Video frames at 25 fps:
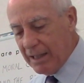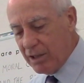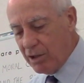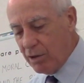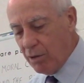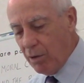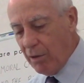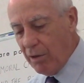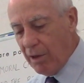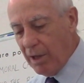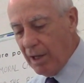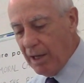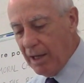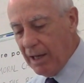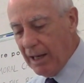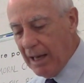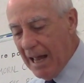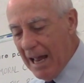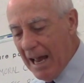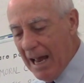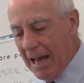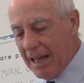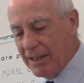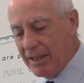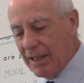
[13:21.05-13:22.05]
So the
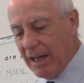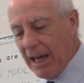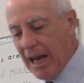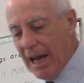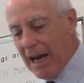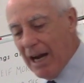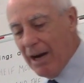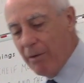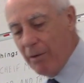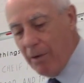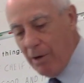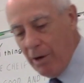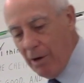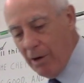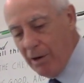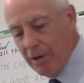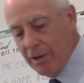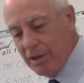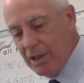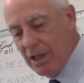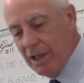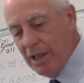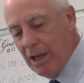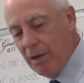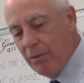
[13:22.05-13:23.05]
last error,
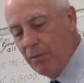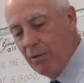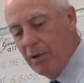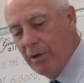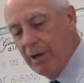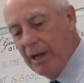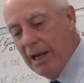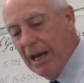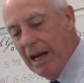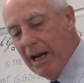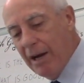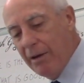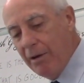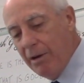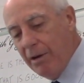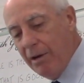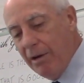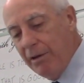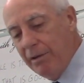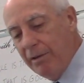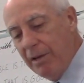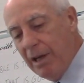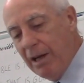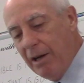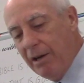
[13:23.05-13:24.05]
see that word
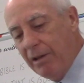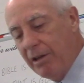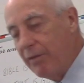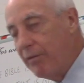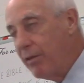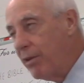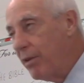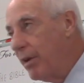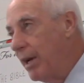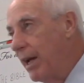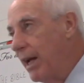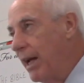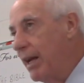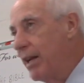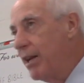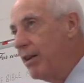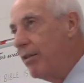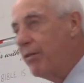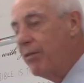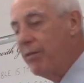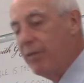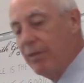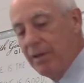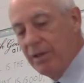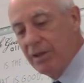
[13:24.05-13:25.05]
error there at the very end
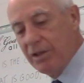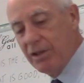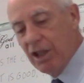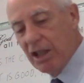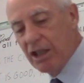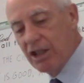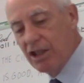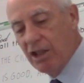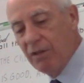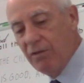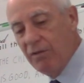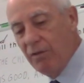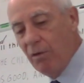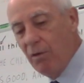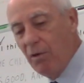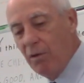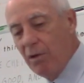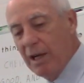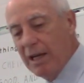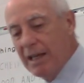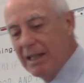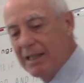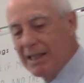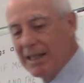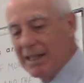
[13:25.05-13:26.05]
of
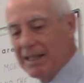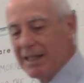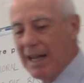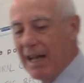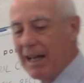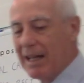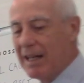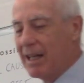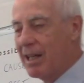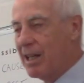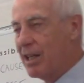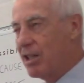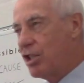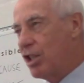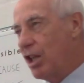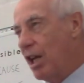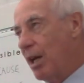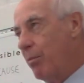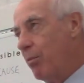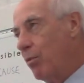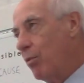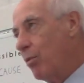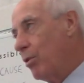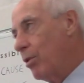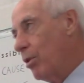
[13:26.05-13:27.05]
64, is exactly the
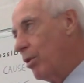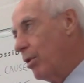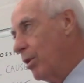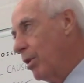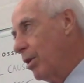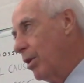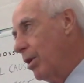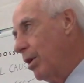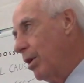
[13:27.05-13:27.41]
same word.